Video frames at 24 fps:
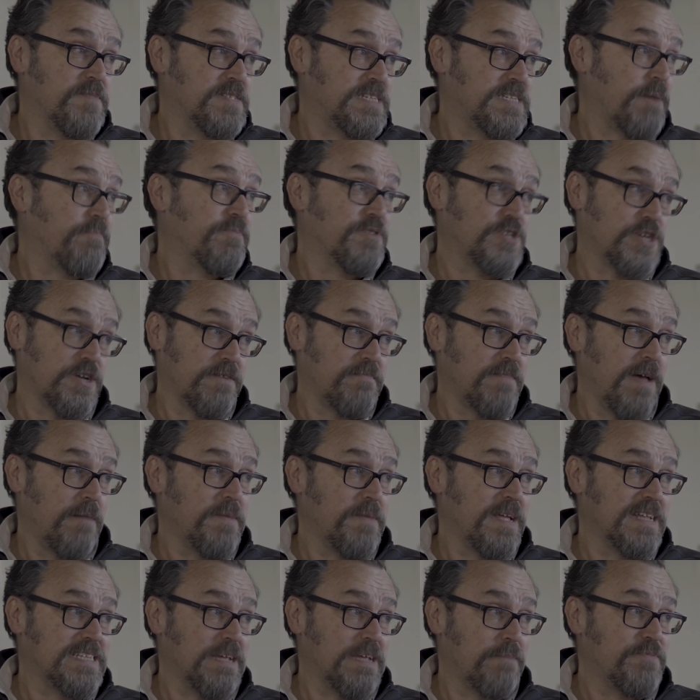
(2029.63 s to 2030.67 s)
temperature,
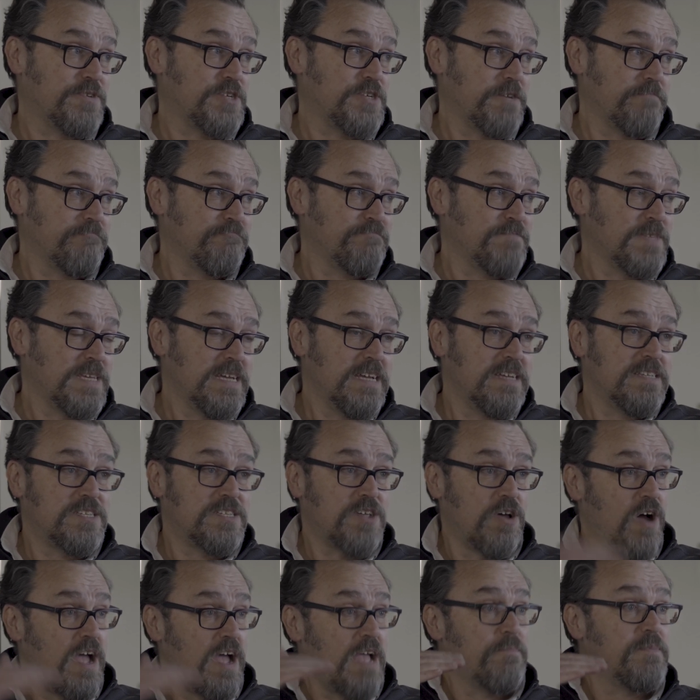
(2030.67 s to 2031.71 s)
ambient temperature.
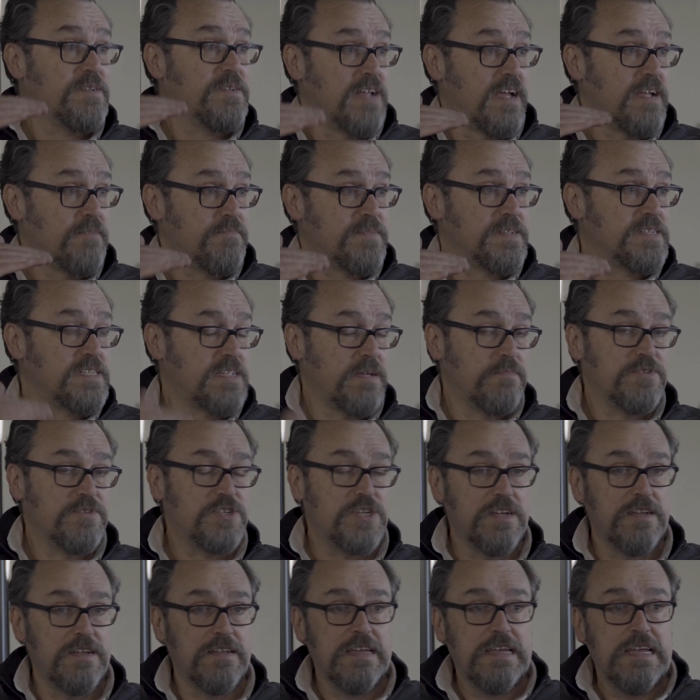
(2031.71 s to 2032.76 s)
So high ambient
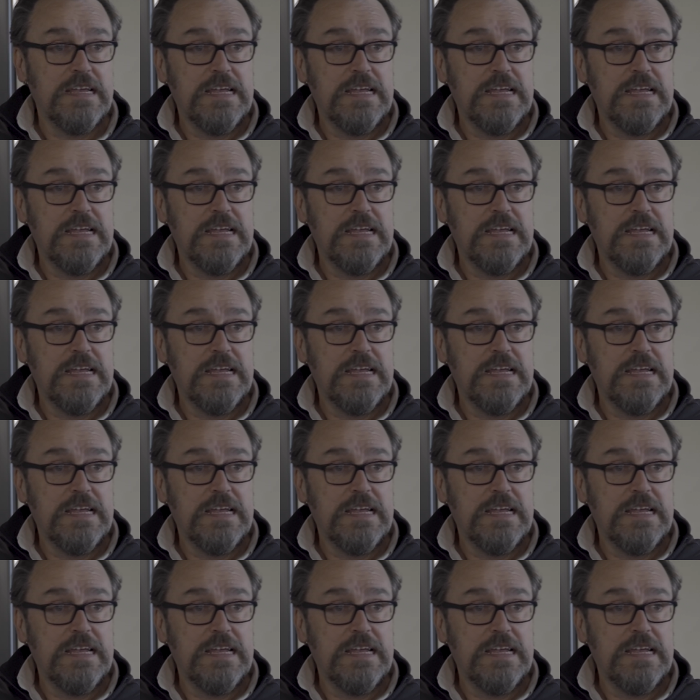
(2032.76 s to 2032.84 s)
temperature